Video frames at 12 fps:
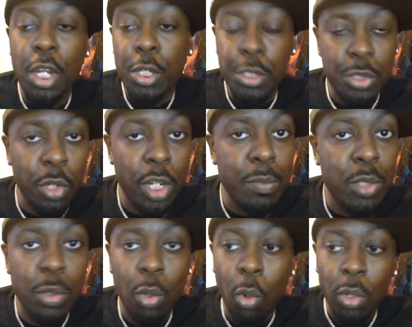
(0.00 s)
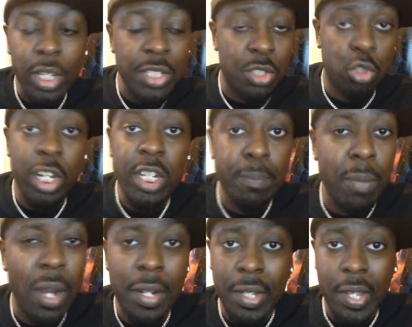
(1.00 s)
You saw him doing all his
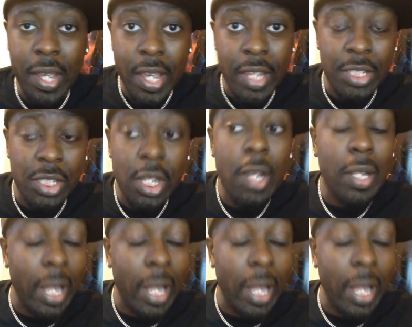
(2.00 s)
trademark kicks.